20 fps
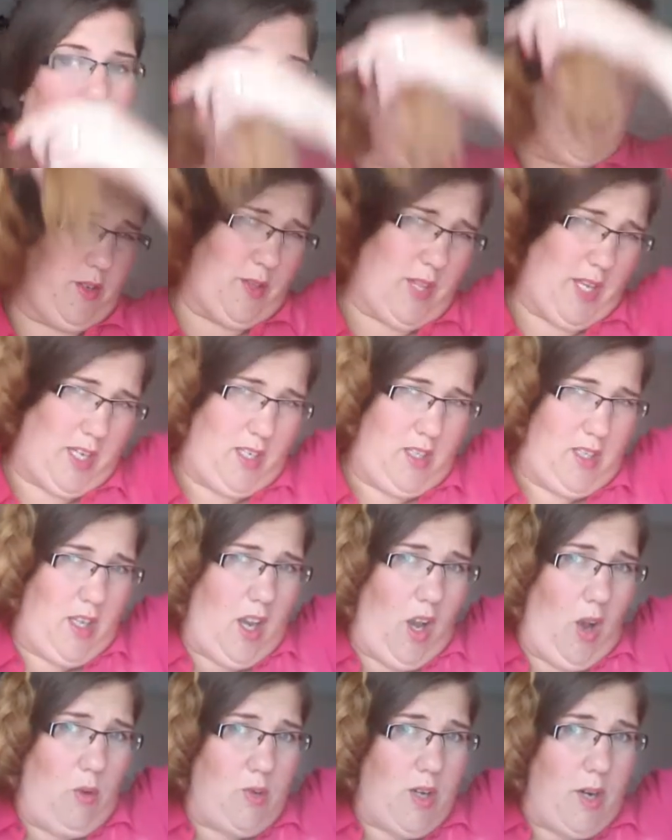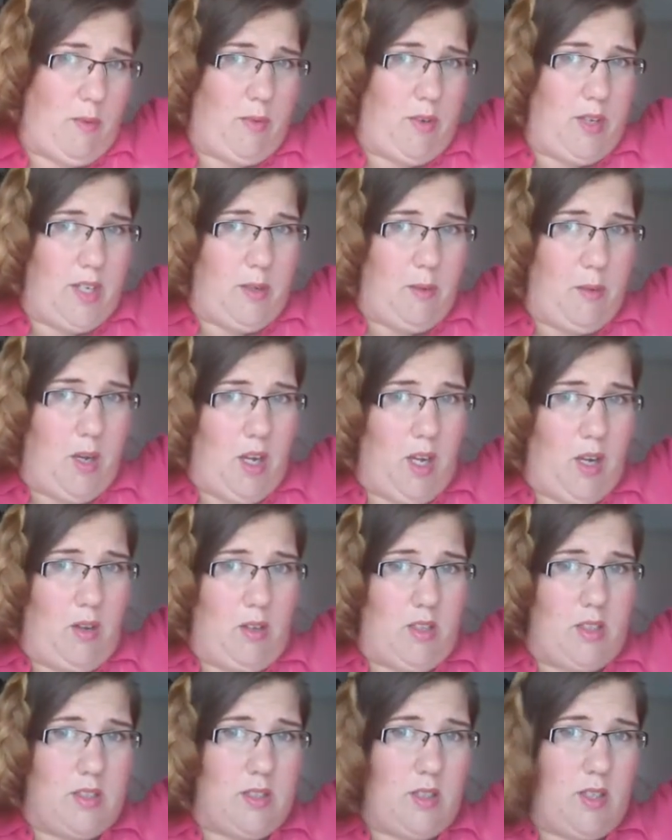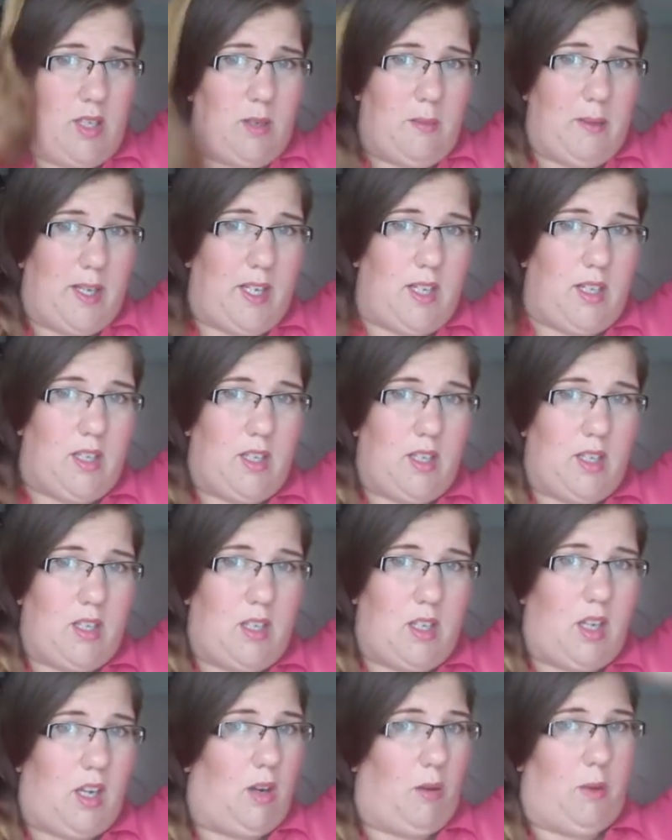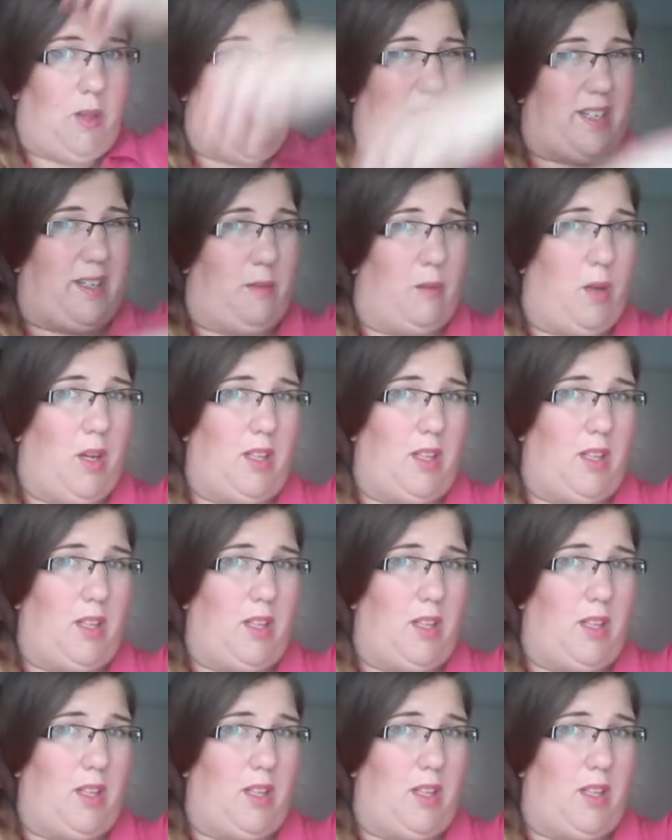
so they hold up really well. It's a little bit. Oh, that didn't